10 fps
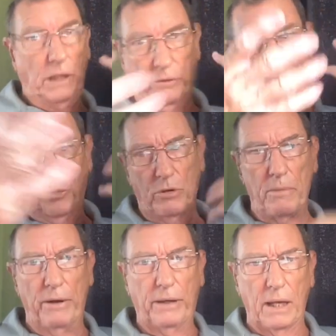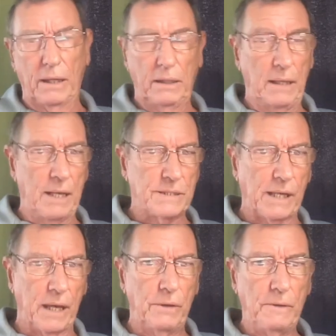for America years
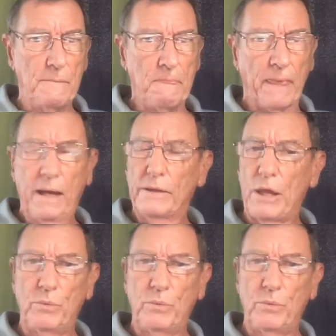ago, they